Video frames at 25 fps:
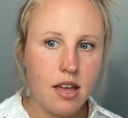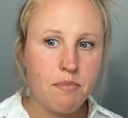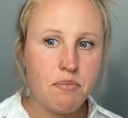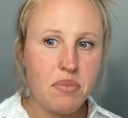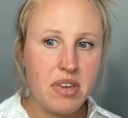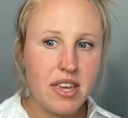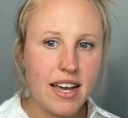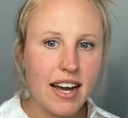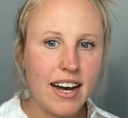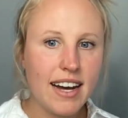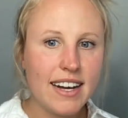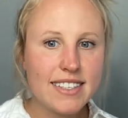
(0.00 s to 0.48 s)

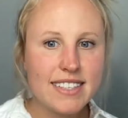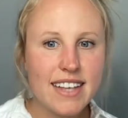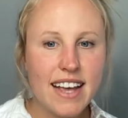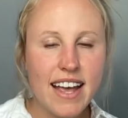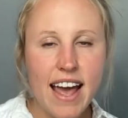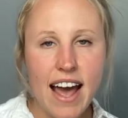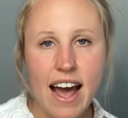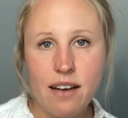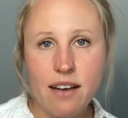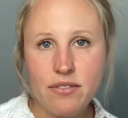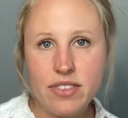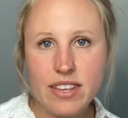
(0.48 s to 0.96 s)
Because I
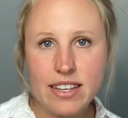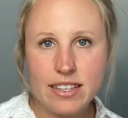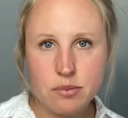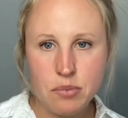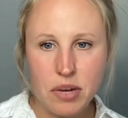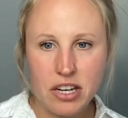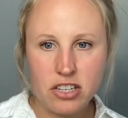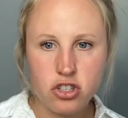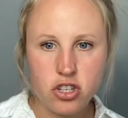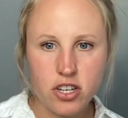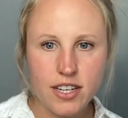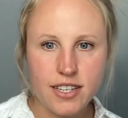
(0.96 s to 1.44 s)
have these
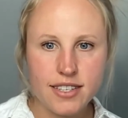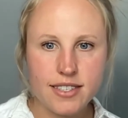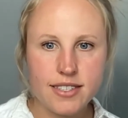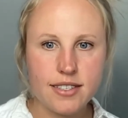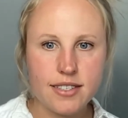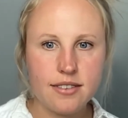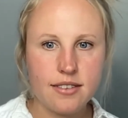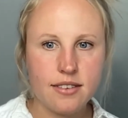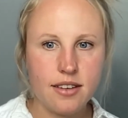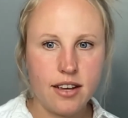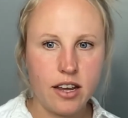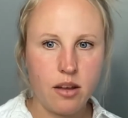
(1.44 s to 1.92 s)

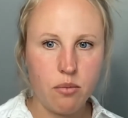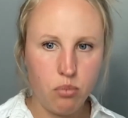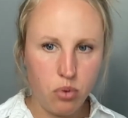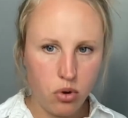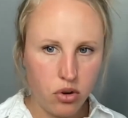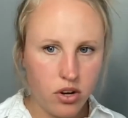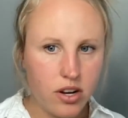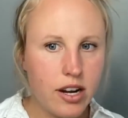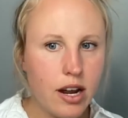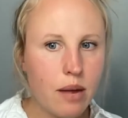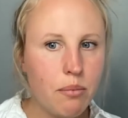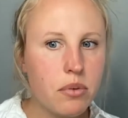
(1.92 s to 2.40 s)
metrics, I can
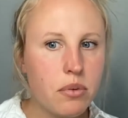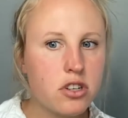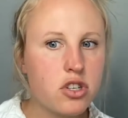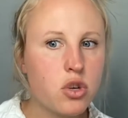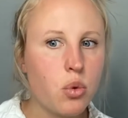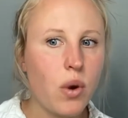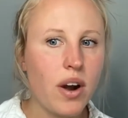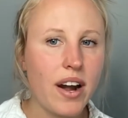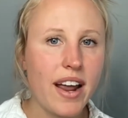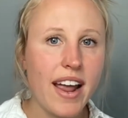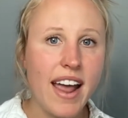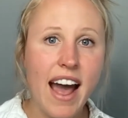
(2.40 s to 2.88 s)
put a number
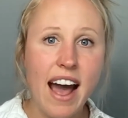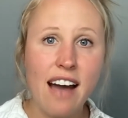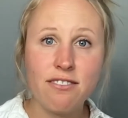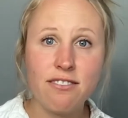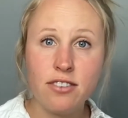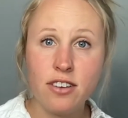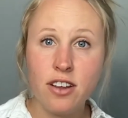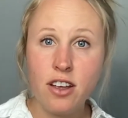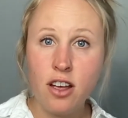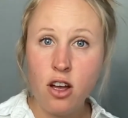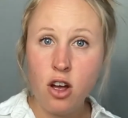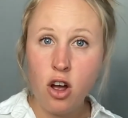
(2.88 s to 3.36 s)
to what I have
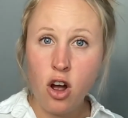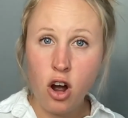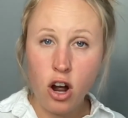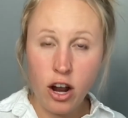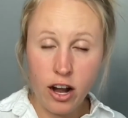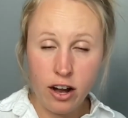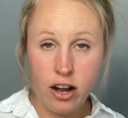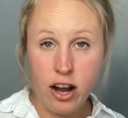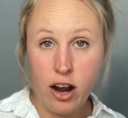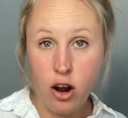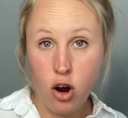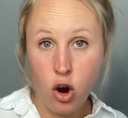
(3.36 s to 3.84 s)

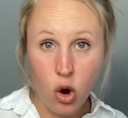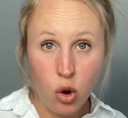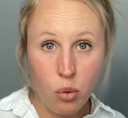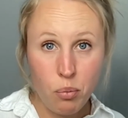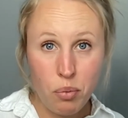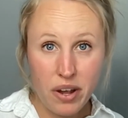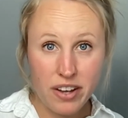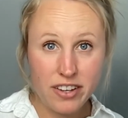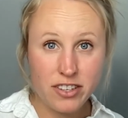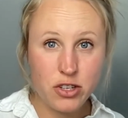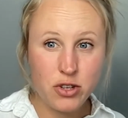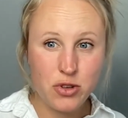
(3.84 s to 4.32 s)
and
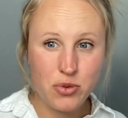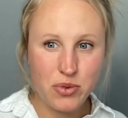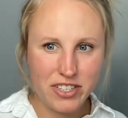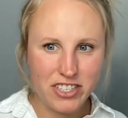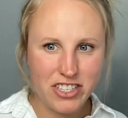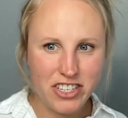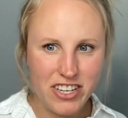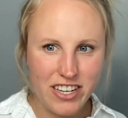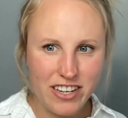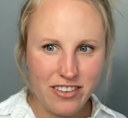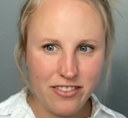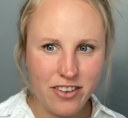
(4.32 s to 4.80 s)
hope to
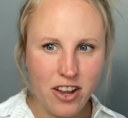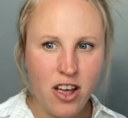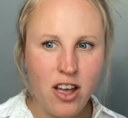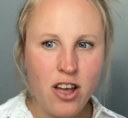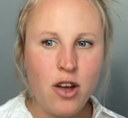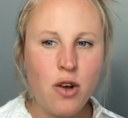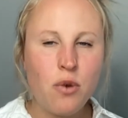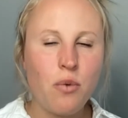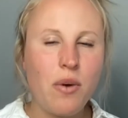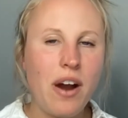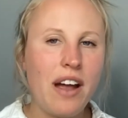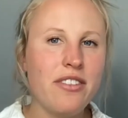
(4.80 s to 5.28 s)
achieve
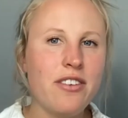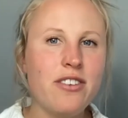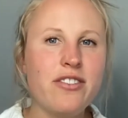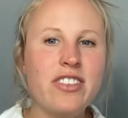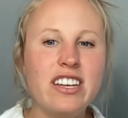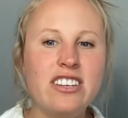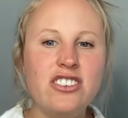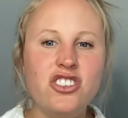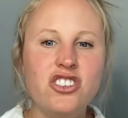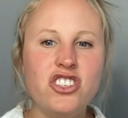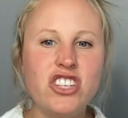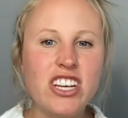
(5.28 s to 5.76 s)
rather
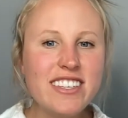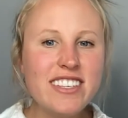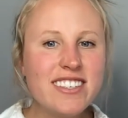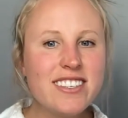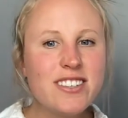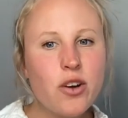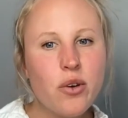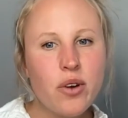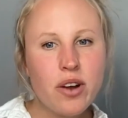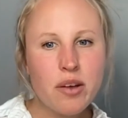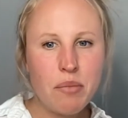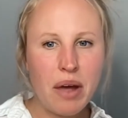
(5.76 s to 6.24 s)
than just
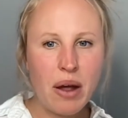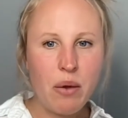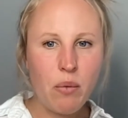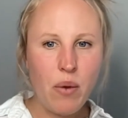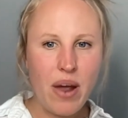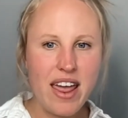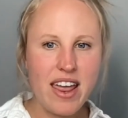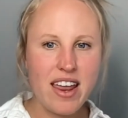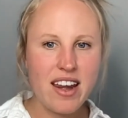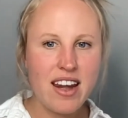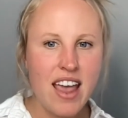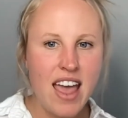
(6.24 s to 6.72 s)
knowing my
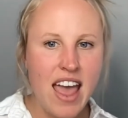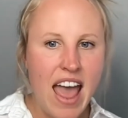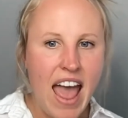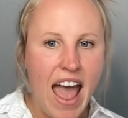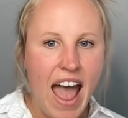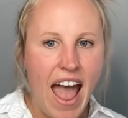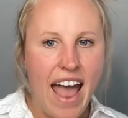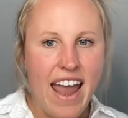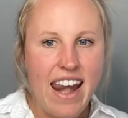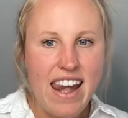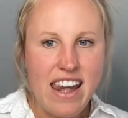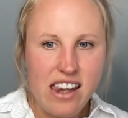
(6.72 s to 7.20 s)
weight
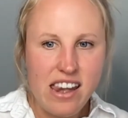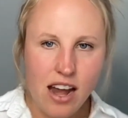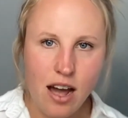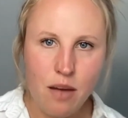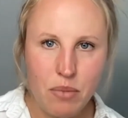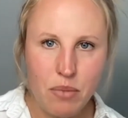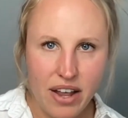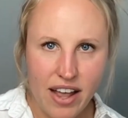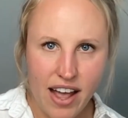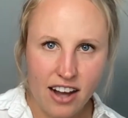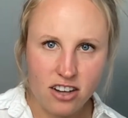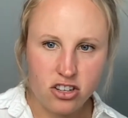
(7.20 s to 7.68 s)
and not
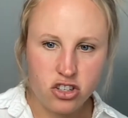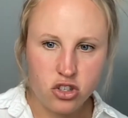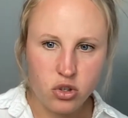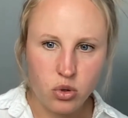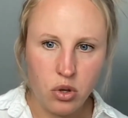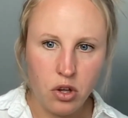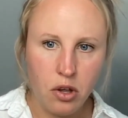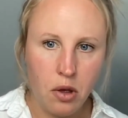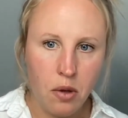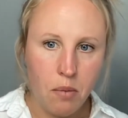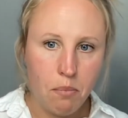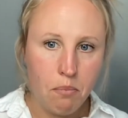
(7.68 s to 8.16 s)
my
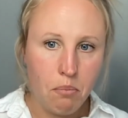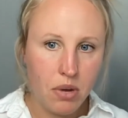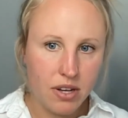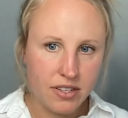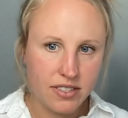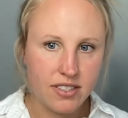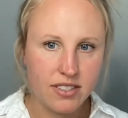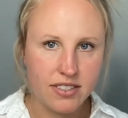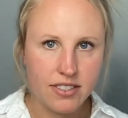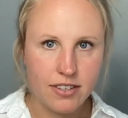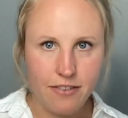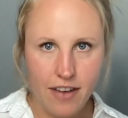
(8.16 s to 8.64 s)
actual
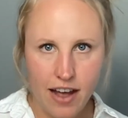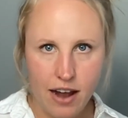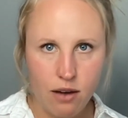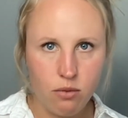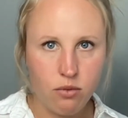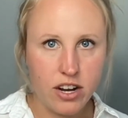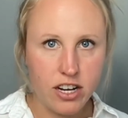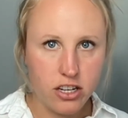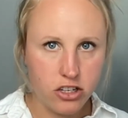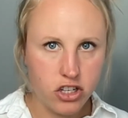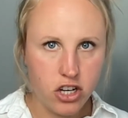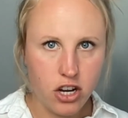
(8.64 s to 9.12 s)
muscle to fat
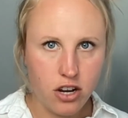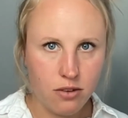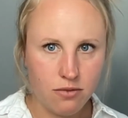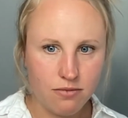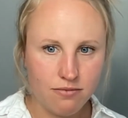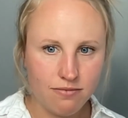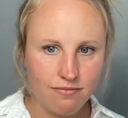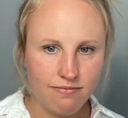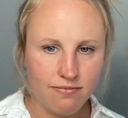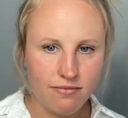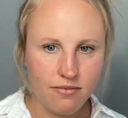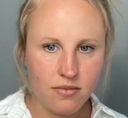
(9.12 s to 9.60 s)
ratio.
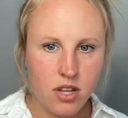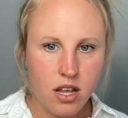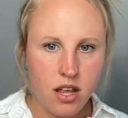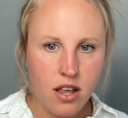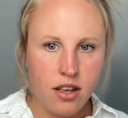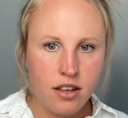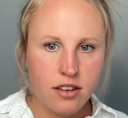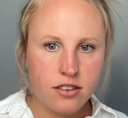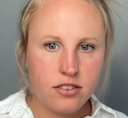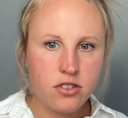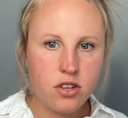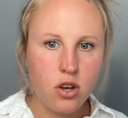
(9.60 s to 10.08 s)

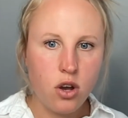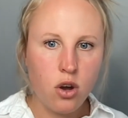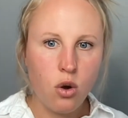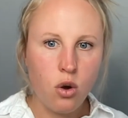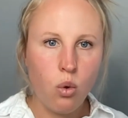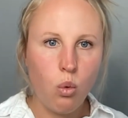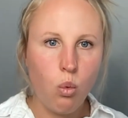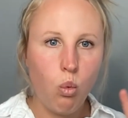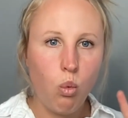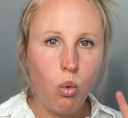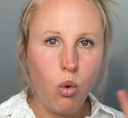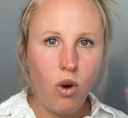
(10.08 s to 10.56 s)
So
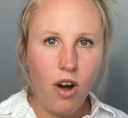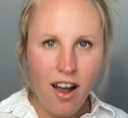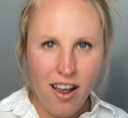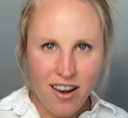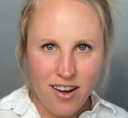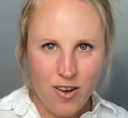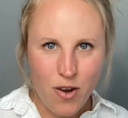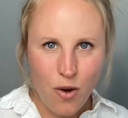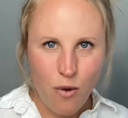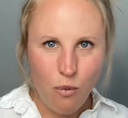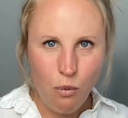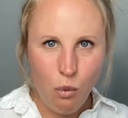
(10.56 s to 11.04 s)
what
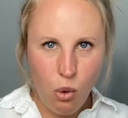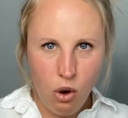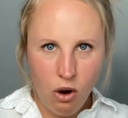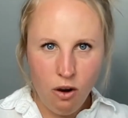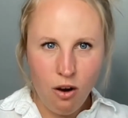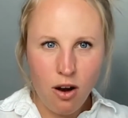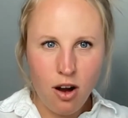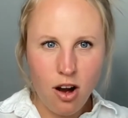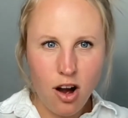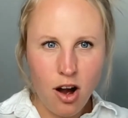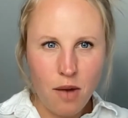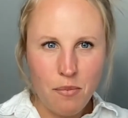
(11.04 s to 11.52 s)

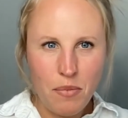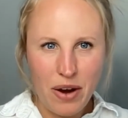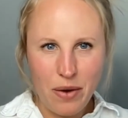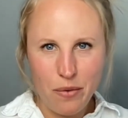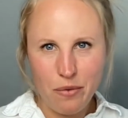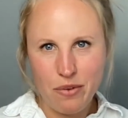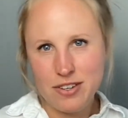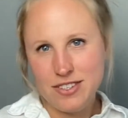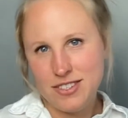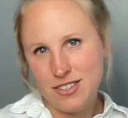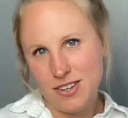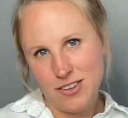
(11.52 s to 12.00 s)
were my
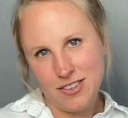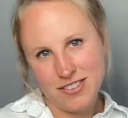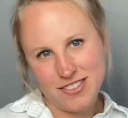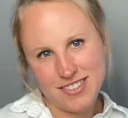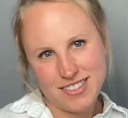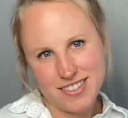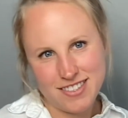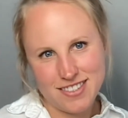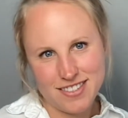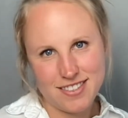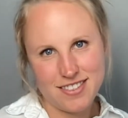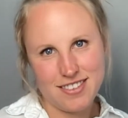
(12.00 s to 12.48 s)

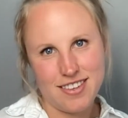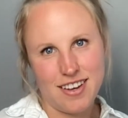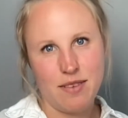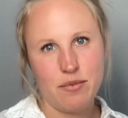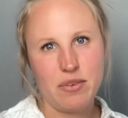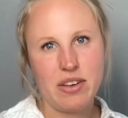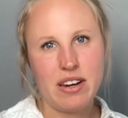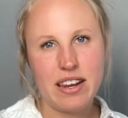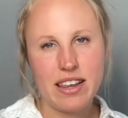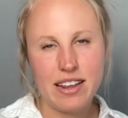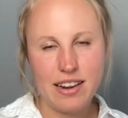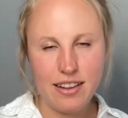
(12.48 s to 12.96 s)
results? I'm
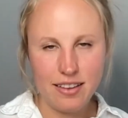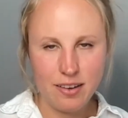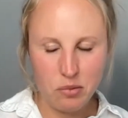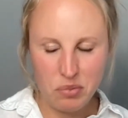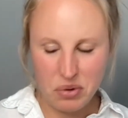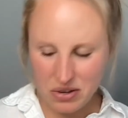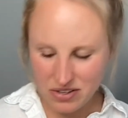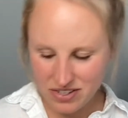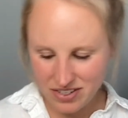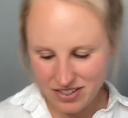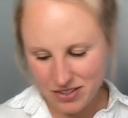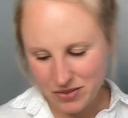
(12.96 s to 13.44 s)
going to get a little
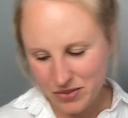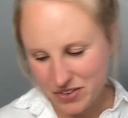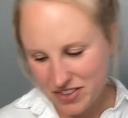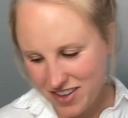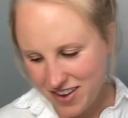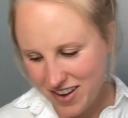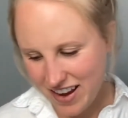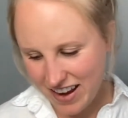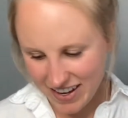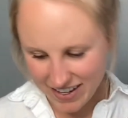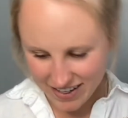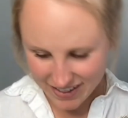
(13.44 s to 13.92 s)
personal with you
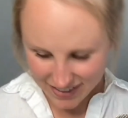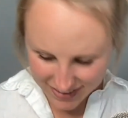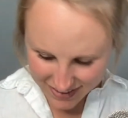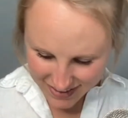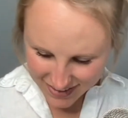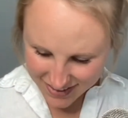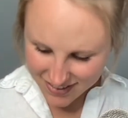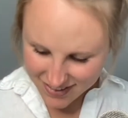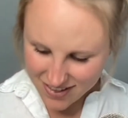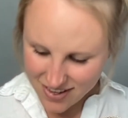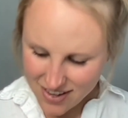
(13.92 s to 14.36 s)
guys.